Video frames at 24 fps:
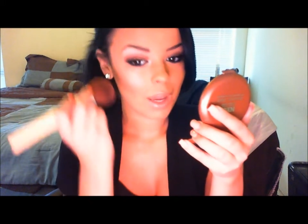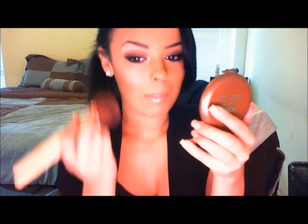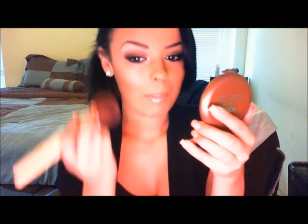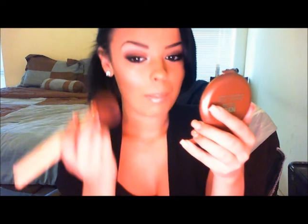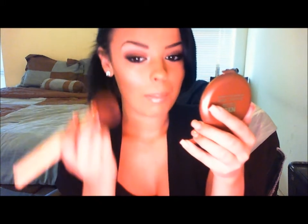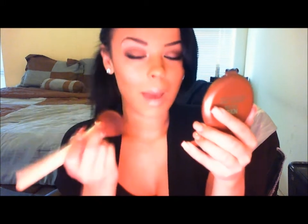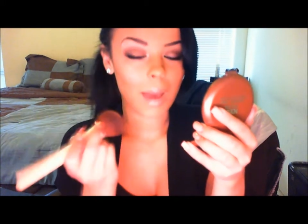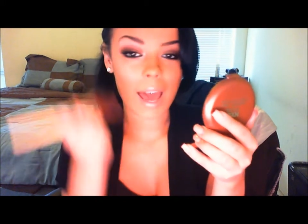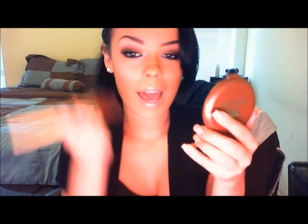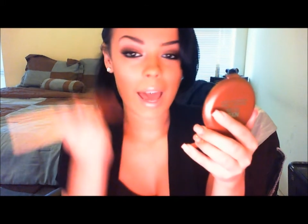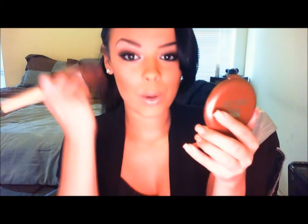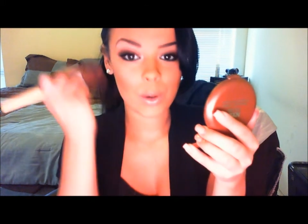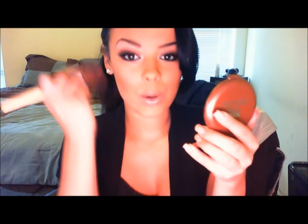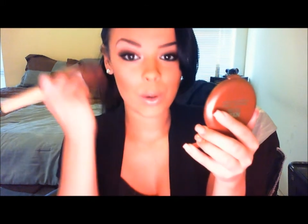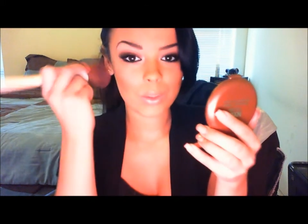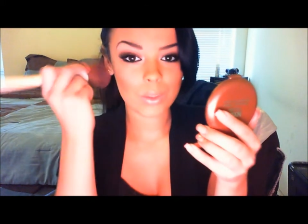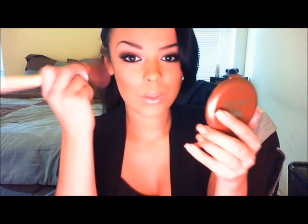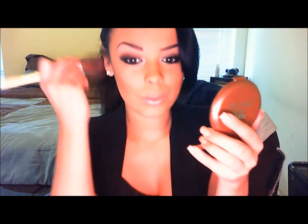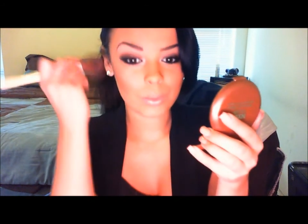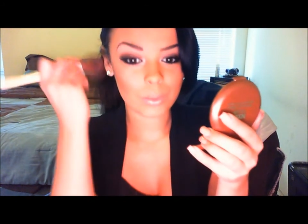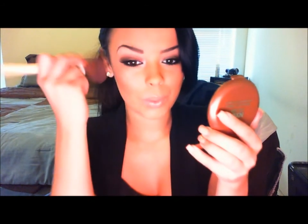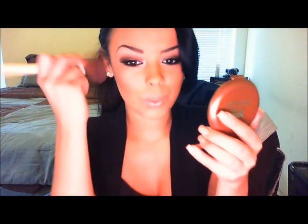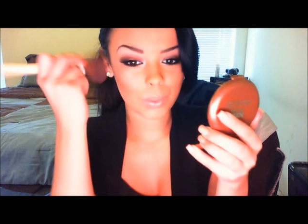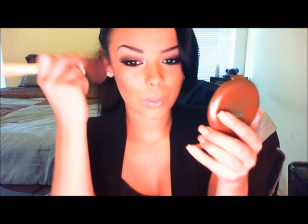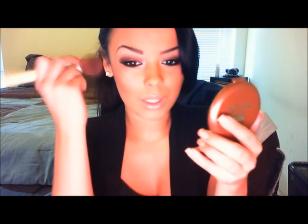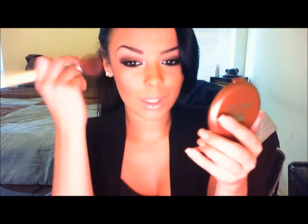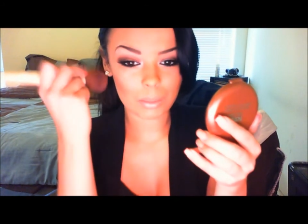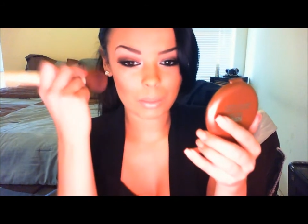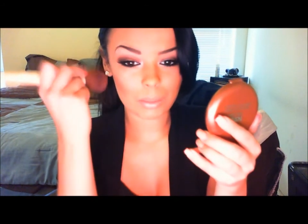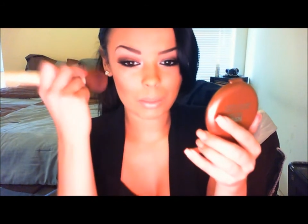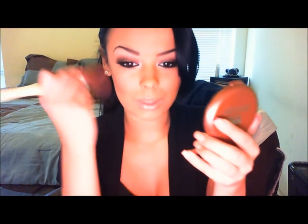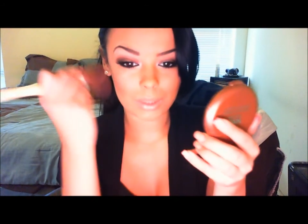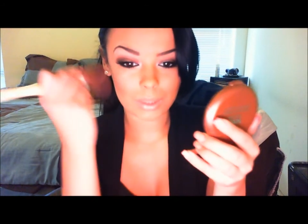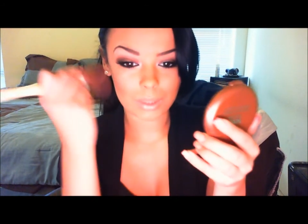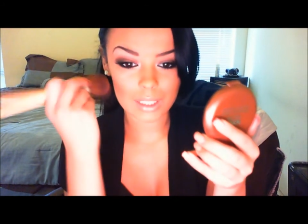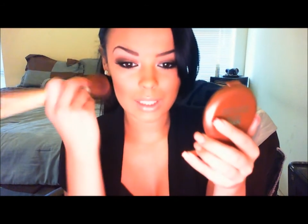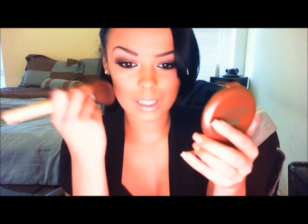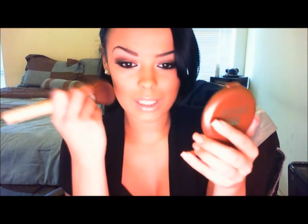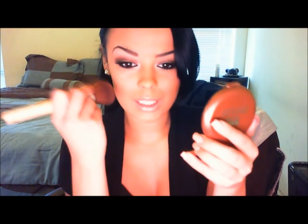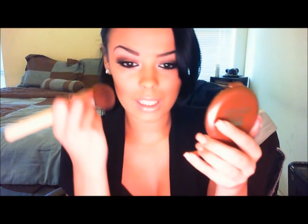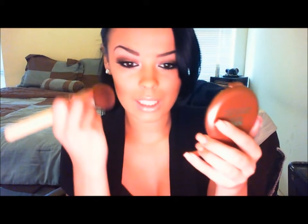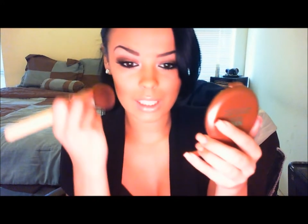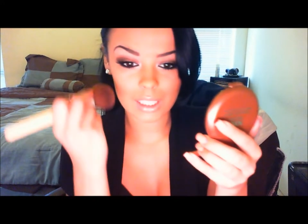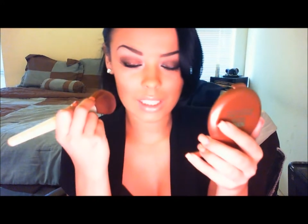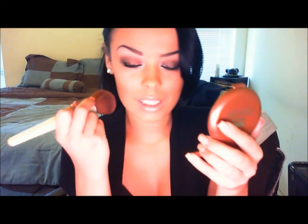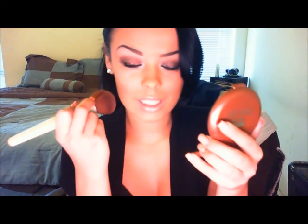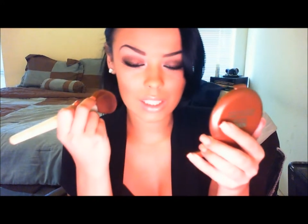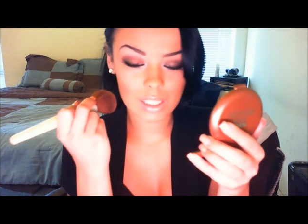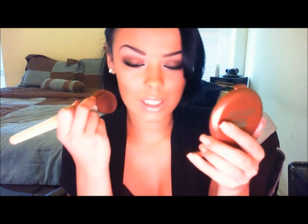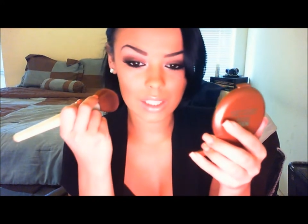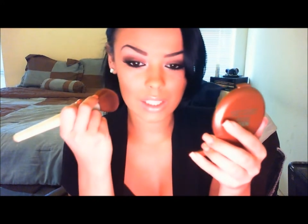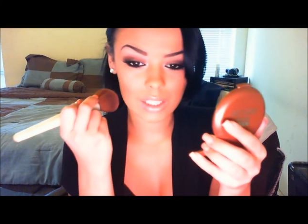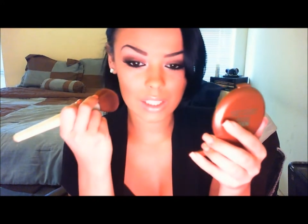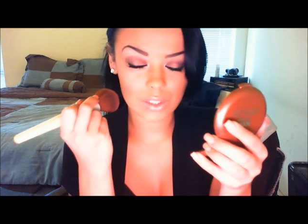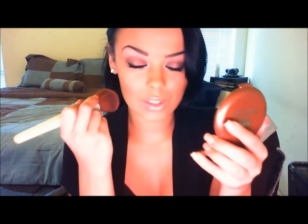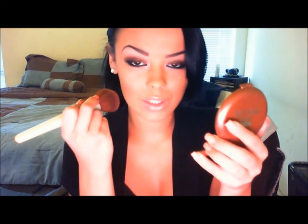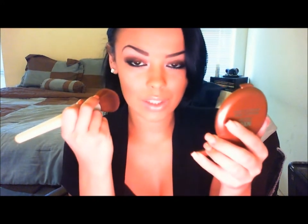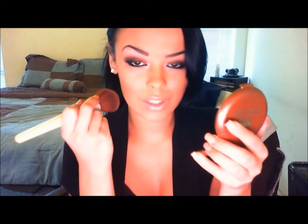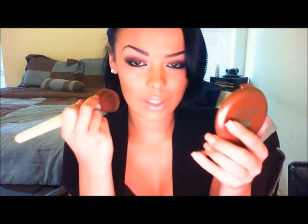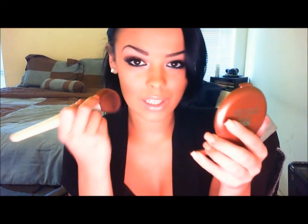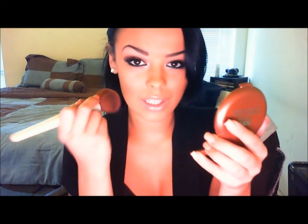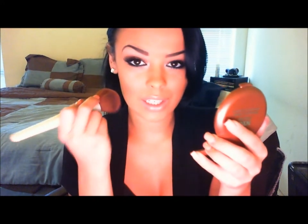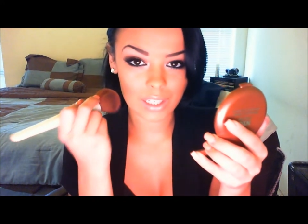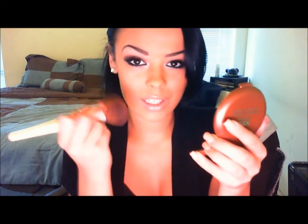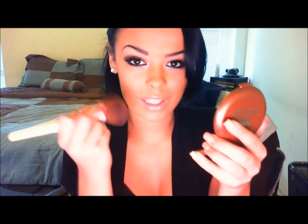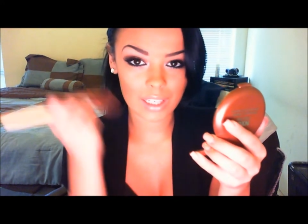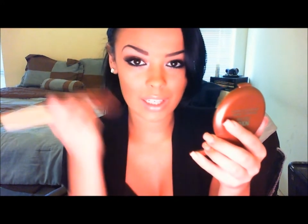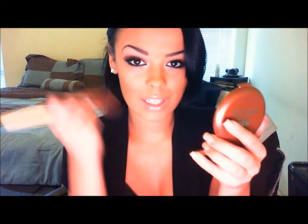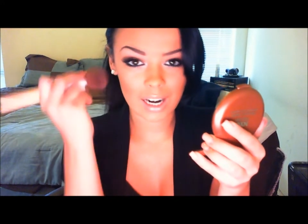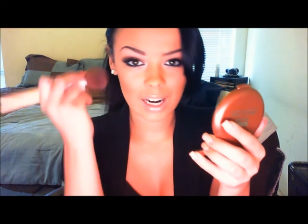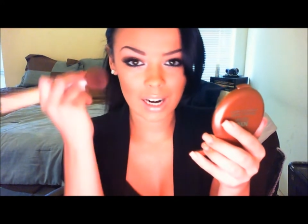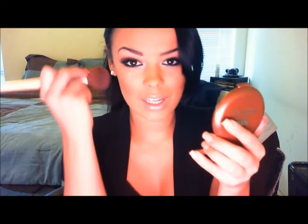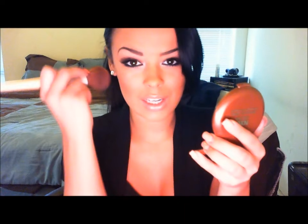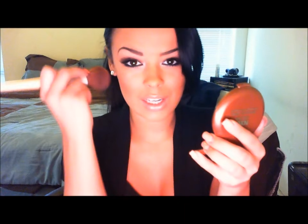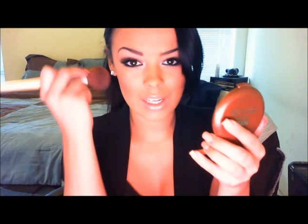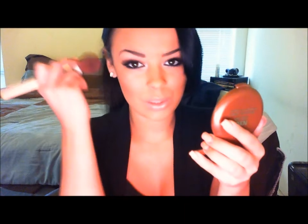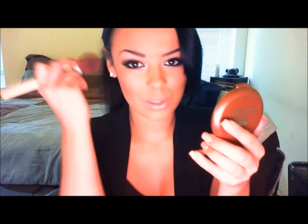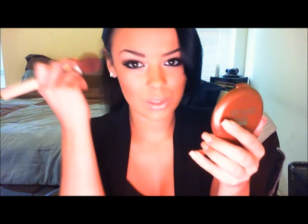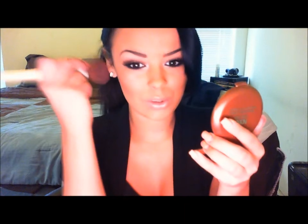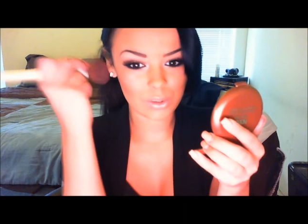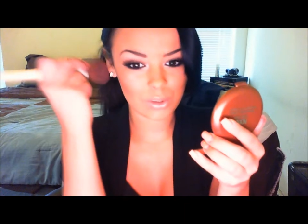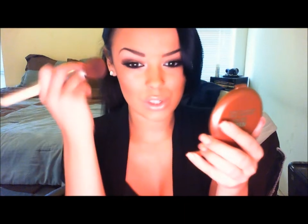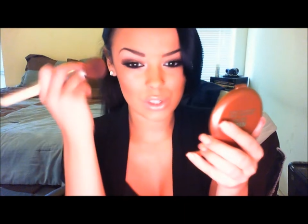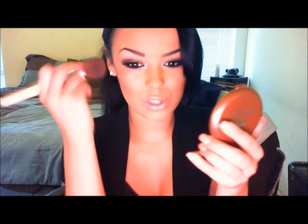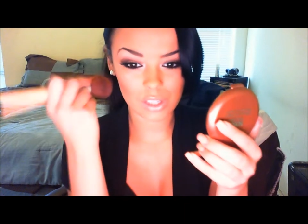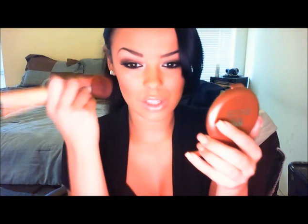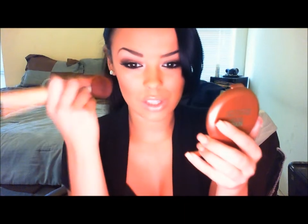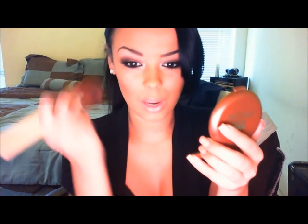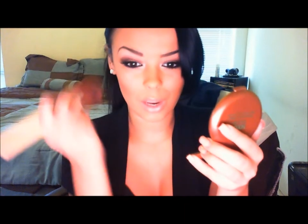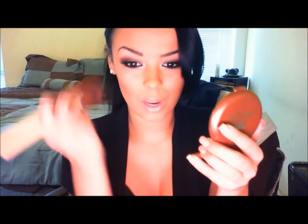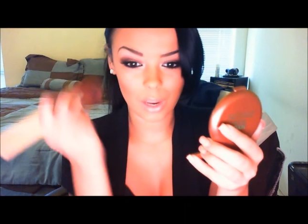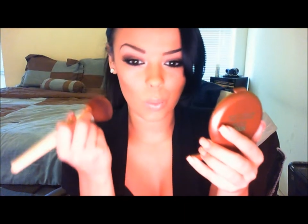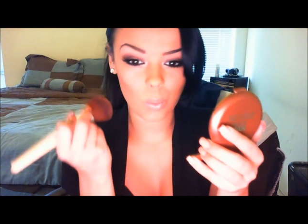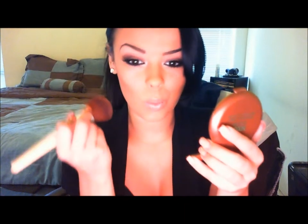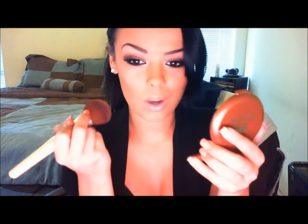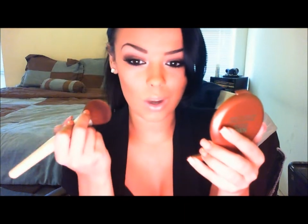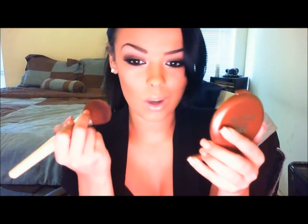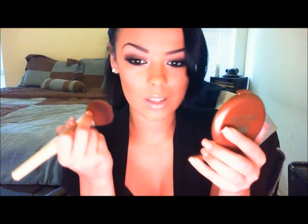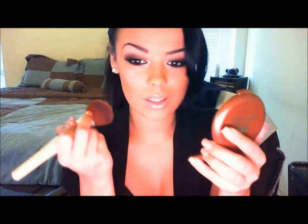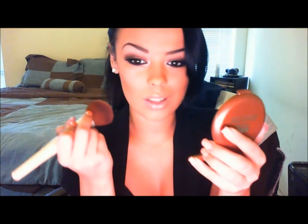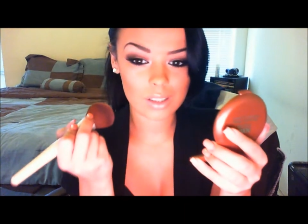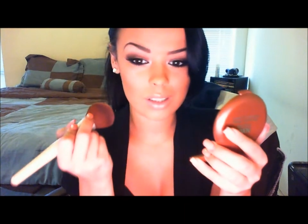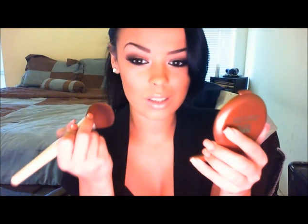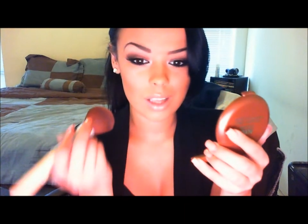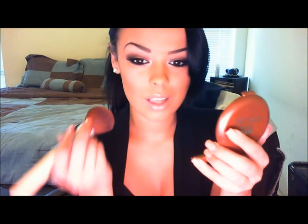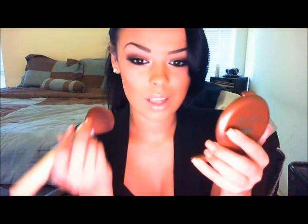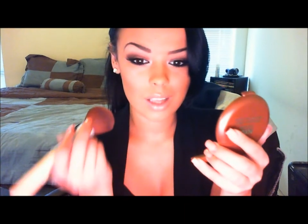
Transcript: I don't really blend it in until the end, and I do it just like once,